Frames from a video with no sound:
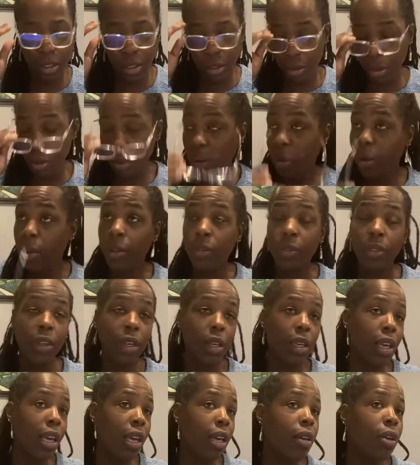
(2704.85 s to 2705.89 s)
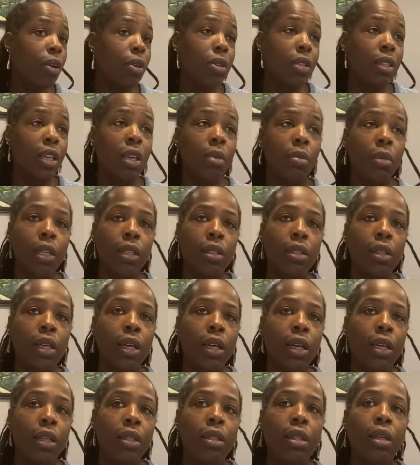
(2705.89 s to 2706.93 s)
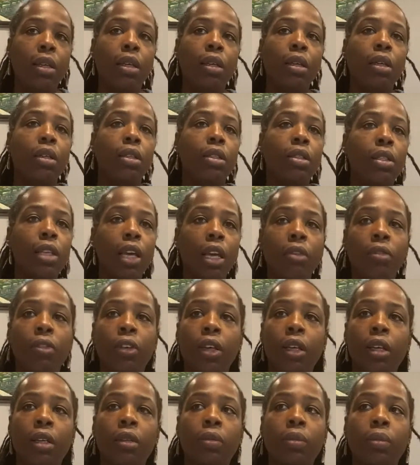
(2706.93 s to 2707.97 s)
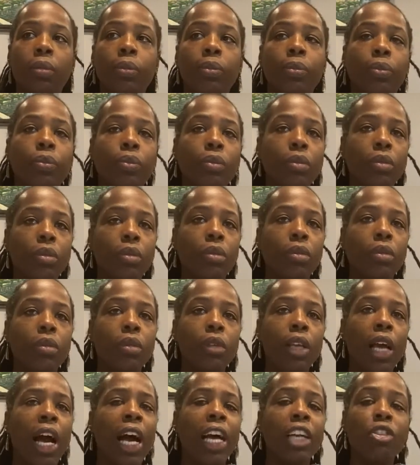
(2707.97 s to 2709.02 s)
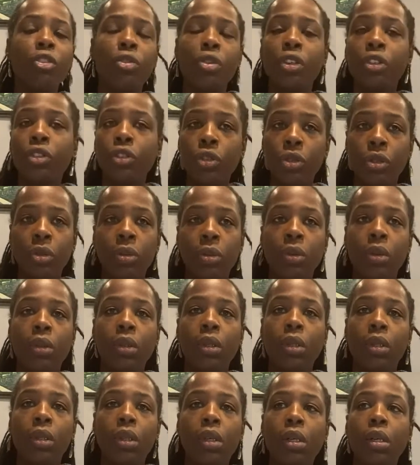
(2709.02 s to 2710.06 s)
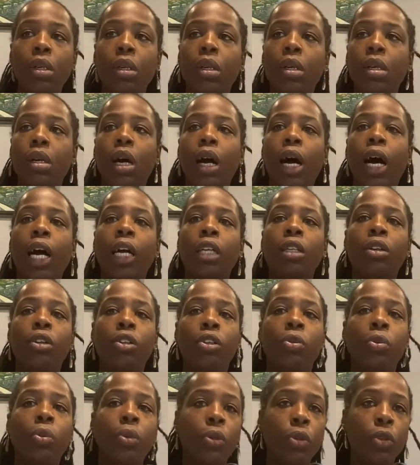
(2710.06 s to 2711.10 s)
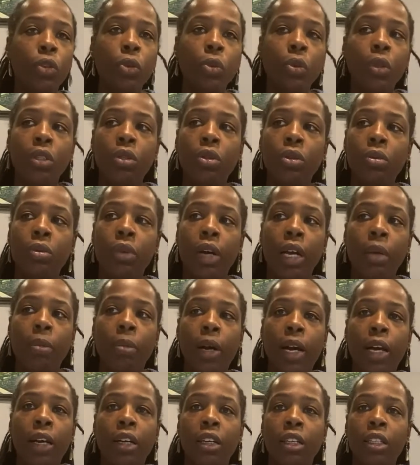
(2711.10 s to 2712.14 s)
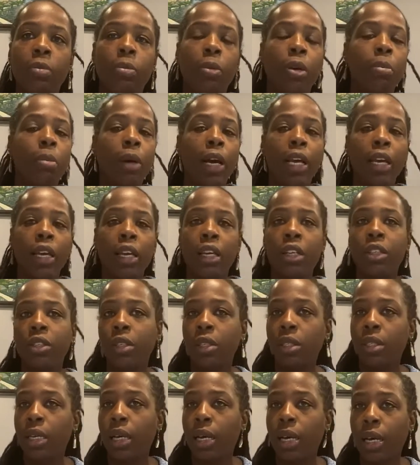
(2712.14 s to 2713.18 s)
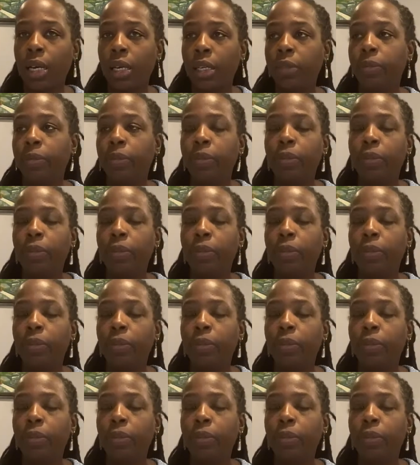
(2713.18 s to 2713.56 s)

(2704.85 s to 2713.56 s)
So the king goes to him and says, David, I trust you. I know you would do right by us, but my hands are tied.